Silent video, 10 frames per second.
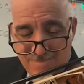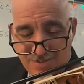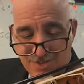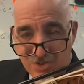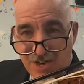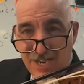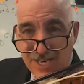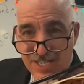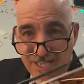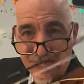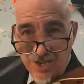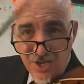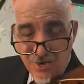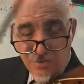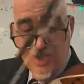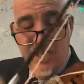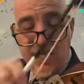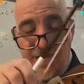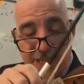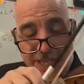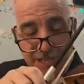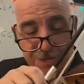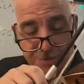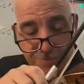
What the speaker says: Try it again. Ready and.